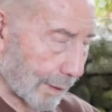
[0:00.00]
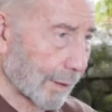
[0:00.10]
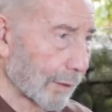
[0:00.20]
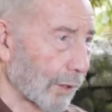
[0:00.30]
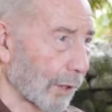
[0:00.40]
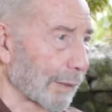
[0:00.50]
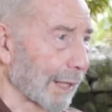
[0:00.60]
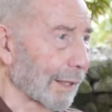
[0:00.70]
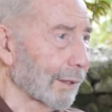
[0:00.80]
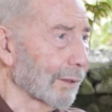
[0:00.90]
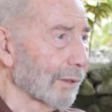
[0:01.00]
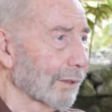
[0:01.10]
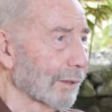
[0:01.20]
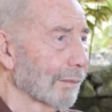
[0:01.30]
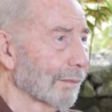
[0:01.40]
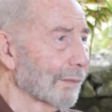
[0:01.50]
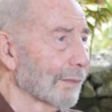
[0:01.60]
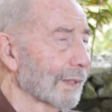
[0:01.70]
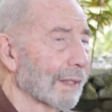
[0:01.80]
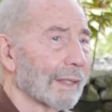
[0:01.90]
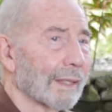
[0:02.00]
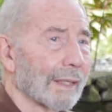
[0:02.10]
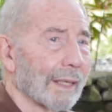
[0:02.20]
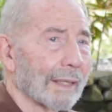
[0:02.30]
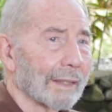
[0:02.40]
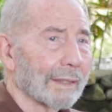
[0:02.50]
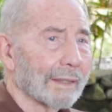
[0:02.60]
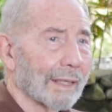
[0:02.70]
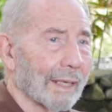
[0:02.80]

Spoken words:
Solomon Islands," and